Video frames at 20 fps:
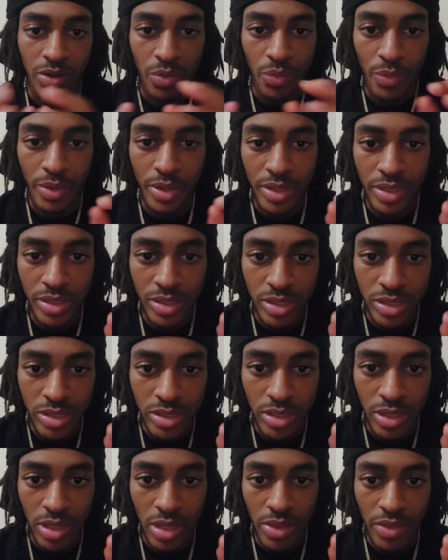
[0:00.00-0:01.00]
when
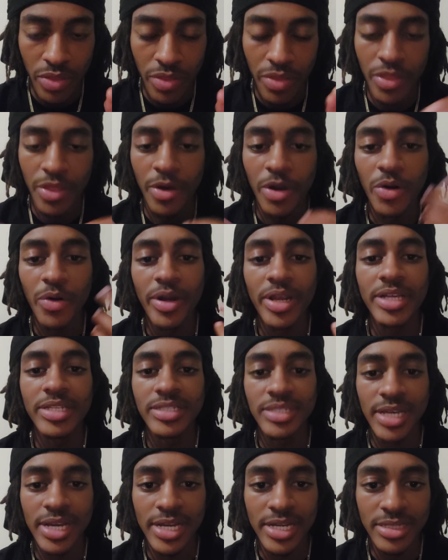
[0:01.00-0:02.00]
the grand
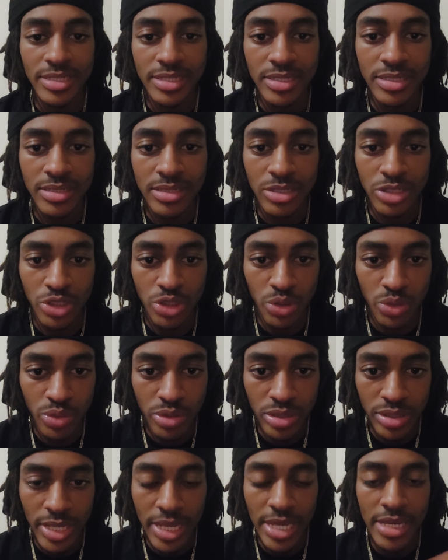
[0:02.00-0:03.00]
scientist,
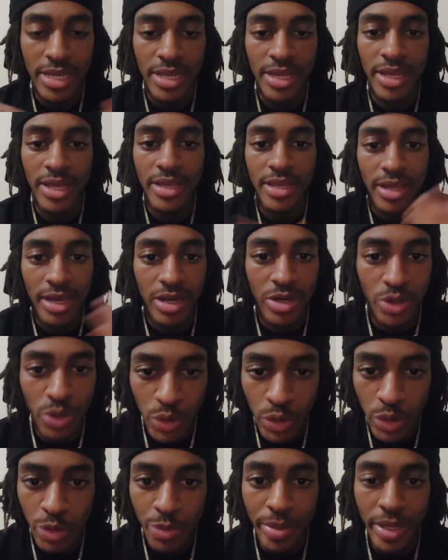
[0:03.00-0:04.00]
Zeus, aka
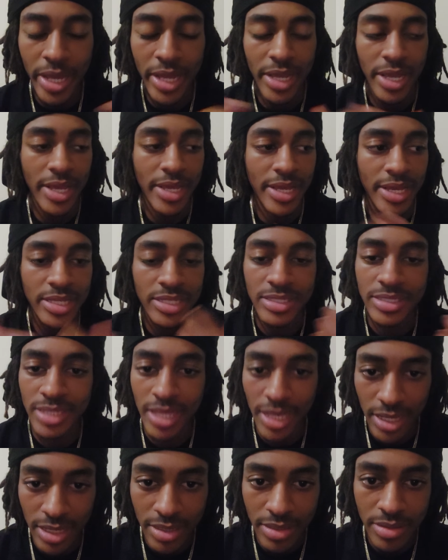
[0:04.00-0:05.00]
Yakub, aka
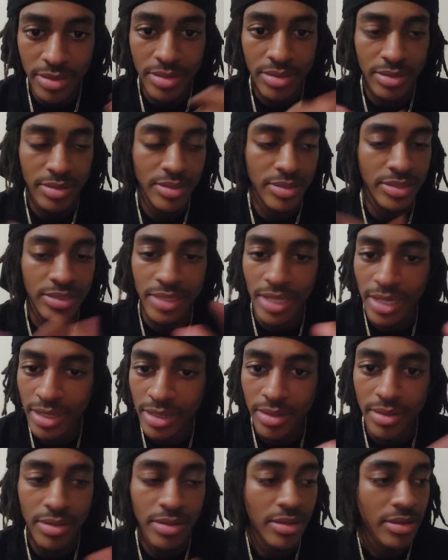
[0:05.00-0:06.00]
Satan, Set,
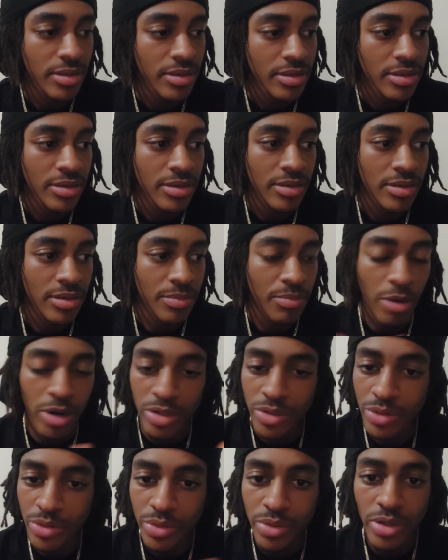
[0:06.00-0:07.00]

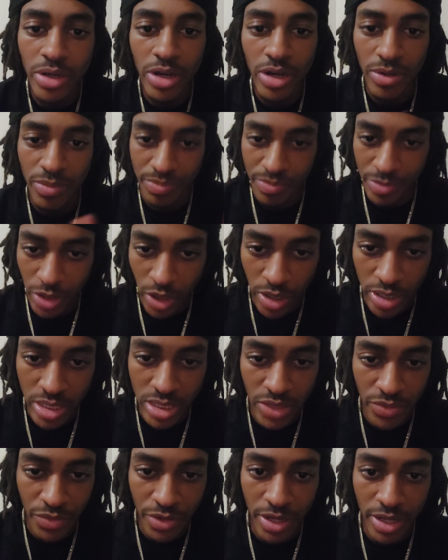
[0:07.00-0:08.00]
Marduk, all these
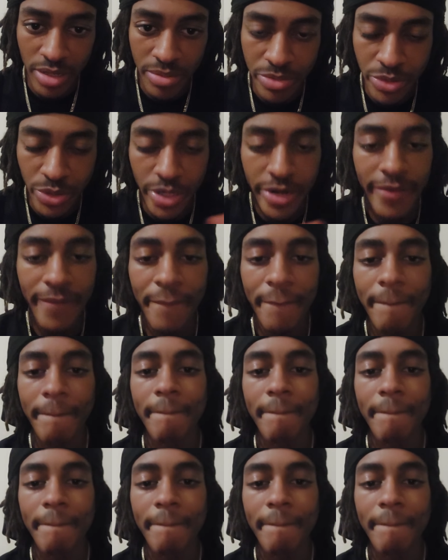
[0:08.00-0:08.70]
different names, right?